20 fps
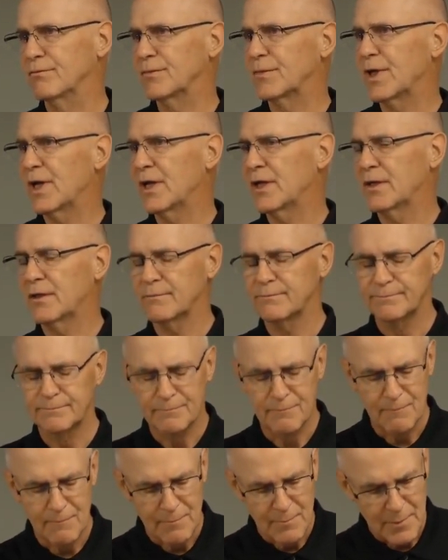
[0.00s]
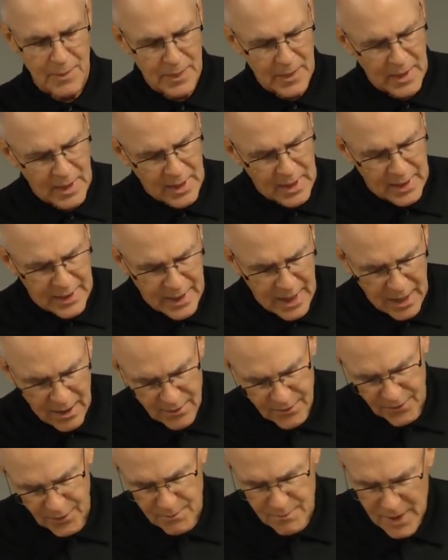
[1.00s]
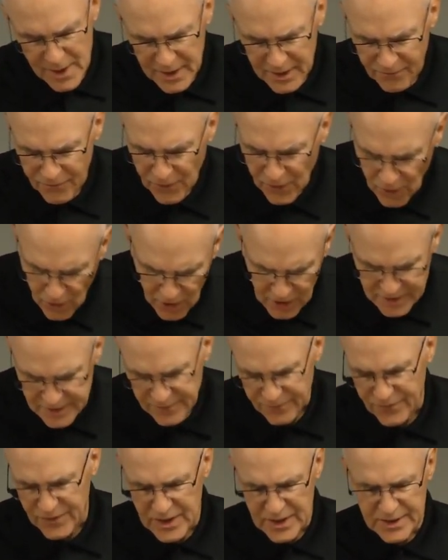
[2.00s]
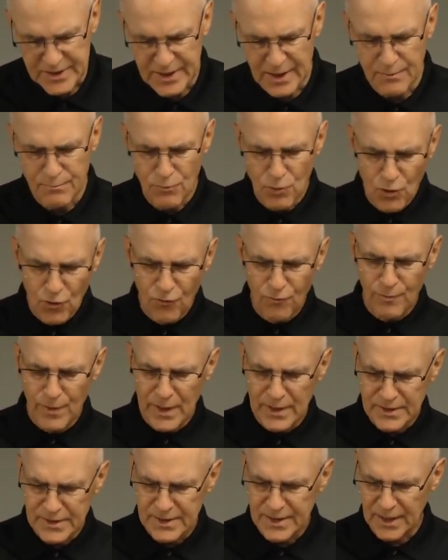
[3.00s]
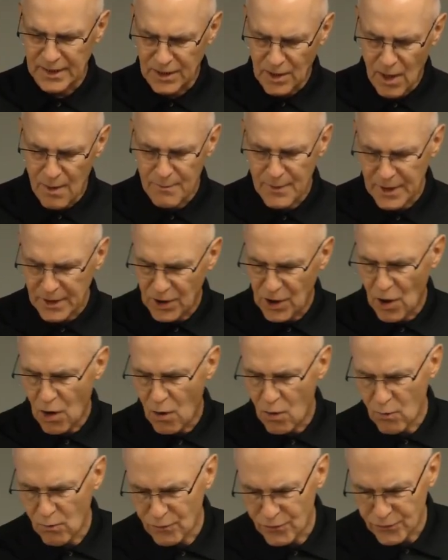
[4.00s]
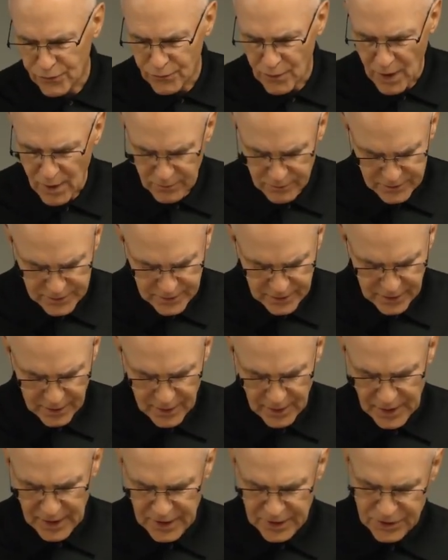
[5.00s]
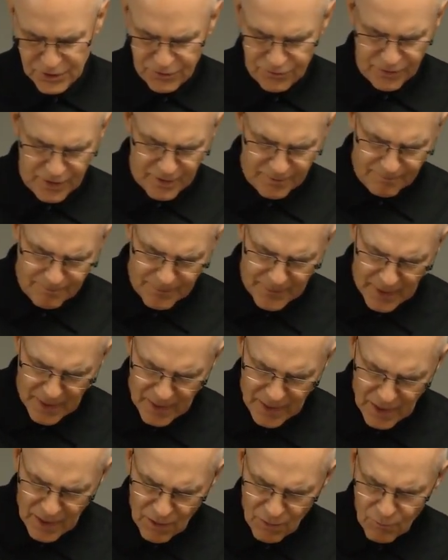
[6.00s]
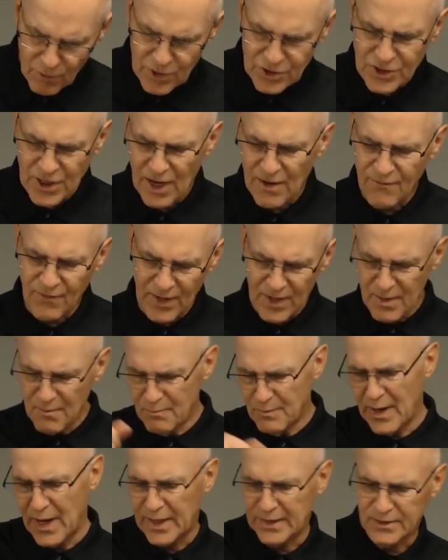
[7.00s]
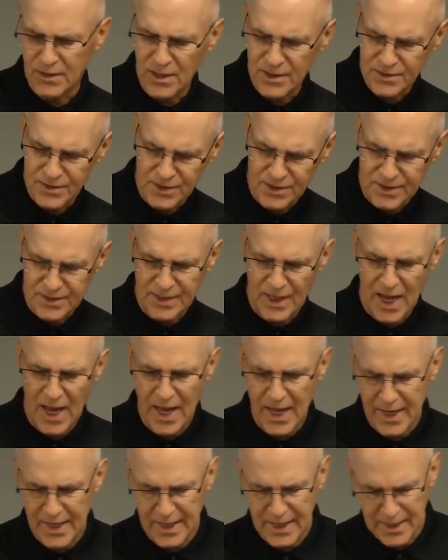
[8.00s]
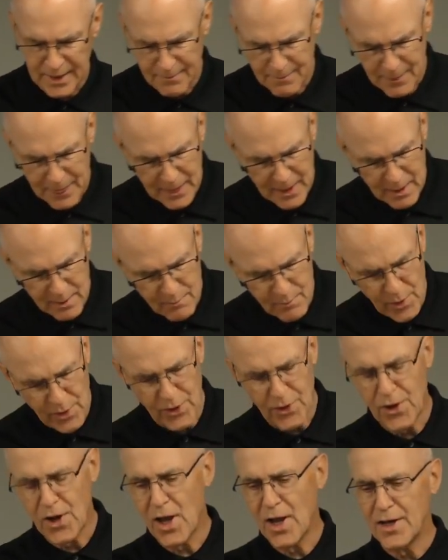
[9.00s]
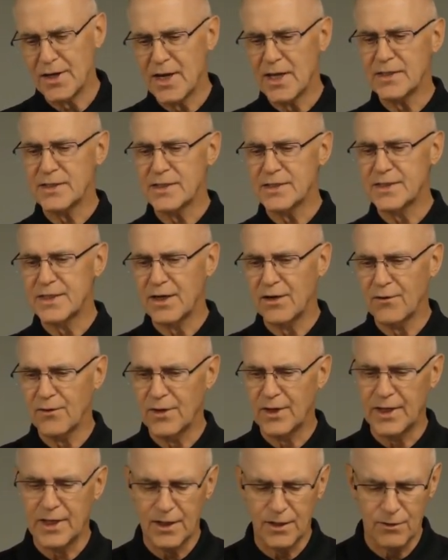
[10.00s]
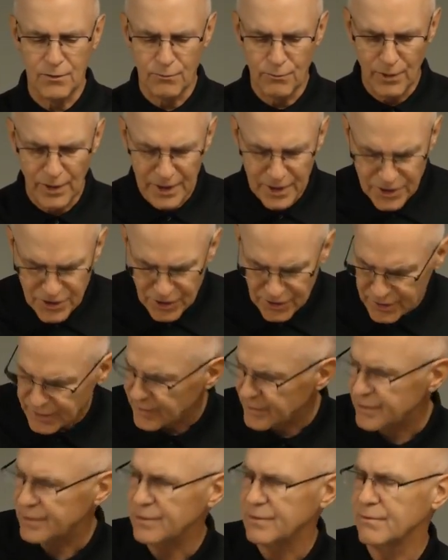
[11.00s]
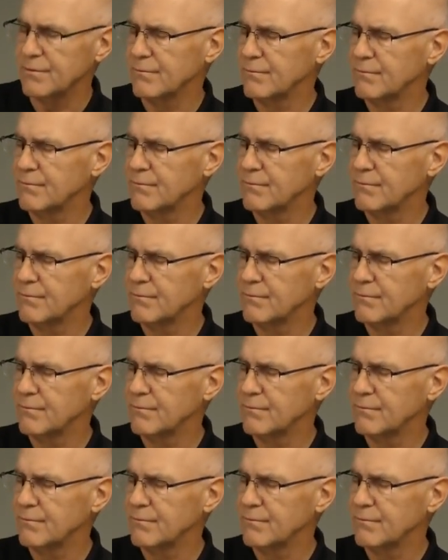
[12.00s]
Okay? Now, there are many philosophies and movements that come and go throughout history, which have impact on society, but are not necessarily religions.